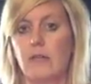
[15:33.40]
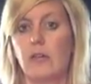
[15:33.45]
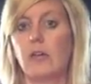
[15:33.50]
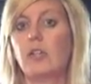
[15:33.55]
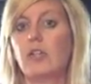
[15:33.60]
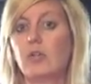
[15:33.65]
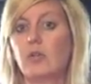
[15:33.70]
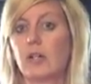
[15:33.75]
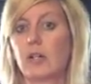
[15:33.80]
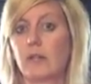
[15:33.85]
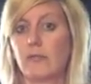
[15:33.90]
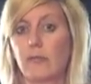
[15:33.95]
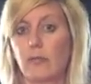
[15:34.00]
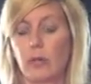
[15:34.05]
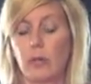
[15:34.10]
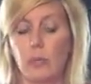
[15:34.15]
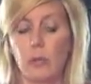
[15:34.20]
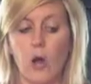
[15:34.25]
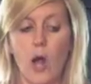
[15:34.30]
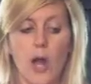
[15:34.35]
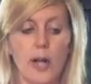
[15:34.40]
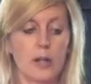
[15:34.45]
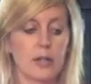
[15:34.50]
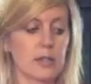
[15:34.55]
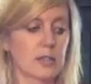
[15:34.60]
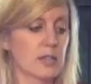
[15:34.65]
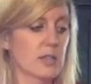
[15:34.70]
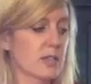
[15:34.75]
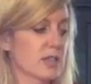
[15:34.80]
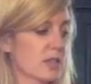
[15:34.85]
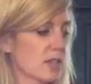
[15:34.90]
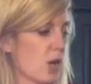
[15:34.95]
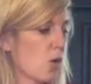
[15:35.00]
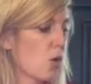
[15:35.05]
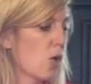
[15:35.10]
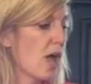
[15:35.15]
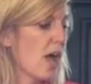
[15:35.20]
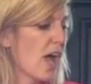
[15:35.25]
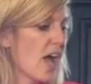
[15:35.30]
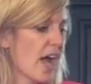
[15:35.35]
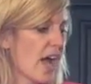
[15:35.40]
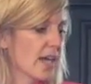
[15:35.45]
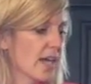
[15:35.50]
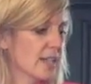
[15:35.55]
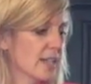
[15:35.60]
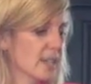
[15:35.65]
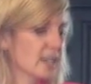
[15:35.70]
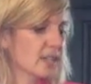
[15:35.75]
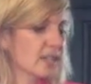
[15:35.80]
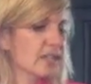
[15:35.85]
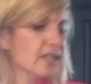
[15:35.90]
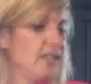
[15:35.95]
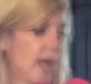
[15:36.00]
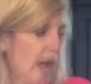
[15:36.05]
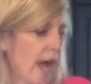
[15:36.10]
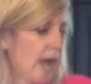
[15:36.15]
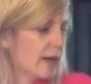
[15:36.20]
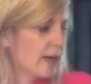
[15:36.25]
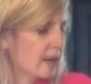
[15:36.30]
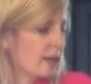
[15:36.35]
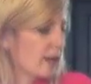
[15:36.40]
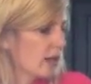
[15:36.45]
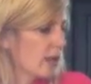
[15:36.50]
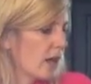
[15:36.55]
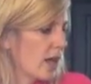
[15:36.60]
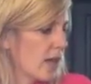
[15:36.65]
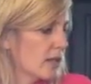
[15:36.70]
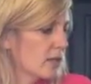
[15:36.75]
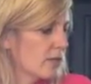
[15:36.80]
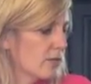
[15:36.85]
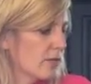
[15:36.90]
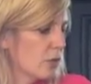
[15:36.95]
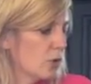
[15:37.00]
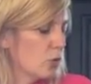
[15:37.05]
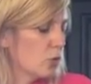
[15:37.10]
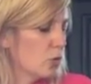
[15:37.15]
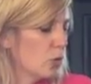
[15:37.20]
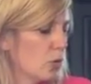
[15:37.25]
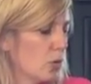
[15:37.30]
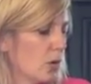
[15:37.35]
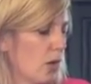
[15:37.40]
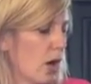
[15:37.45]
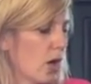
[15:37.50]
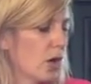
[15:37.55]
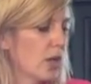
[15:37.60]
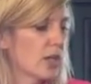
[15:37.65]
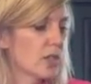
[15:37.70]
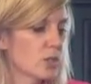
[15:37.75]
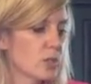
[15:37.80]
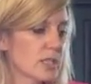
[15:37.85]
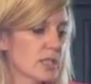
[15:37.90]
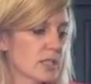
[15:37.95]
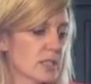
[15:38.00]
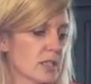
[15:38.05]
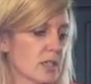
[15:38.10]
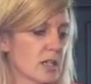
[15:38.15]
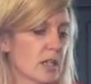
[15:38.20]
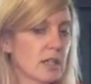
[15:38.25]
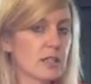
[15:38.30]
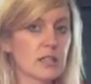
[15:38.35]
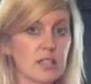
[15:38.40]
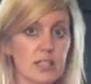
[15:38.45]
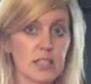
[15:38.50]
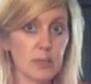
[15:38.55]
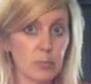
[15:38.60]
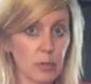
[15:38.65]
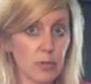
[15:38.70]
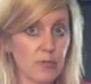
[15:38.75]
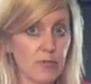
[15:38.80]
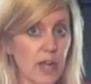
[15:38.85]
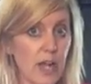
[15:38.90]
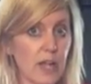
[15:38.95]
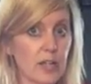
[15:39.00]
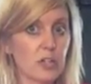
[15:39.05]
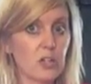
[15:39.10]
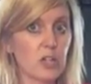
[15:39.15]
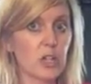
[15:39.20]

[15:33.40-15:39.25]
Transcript: you get a free product. So I did a little adding, and if you are interested in simplifying your